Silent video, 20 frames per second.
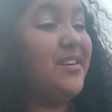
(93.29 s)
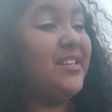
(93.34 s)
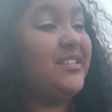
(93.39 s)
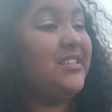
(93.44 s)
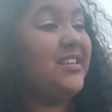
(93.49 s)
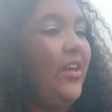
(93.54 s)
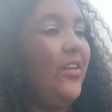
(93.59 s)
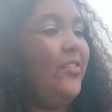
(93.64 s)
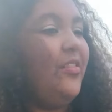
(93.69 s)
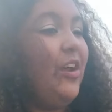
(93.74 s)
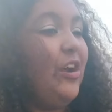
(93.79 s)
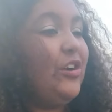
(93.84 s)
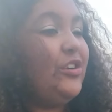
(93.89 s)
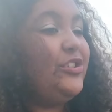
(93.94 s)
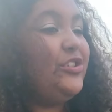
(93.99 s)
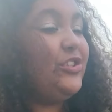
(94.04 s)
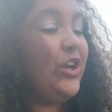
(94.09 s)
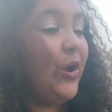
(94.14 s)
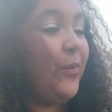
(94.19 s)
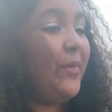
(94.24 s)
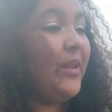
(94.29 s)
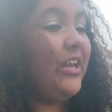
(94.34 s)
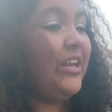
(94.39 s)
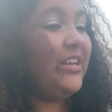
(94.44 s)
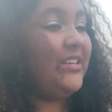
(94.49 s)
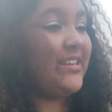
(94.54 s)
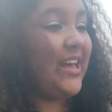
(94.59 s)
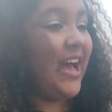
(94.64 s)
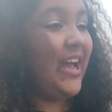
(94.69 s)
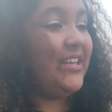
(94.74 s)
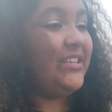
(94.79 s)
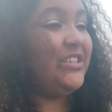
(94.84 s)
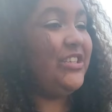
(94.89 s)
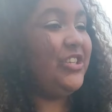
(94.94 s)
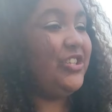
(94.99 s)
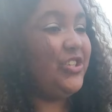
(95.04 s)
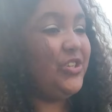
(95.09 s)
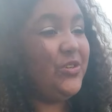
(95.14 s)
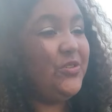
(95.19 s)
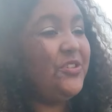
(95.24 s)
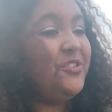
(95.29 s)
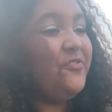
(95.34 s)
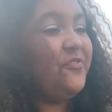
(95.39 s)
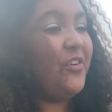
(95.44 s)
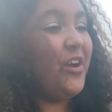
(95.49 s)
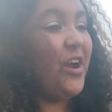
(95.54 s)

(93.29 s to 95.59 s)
books. There are so many designs to choose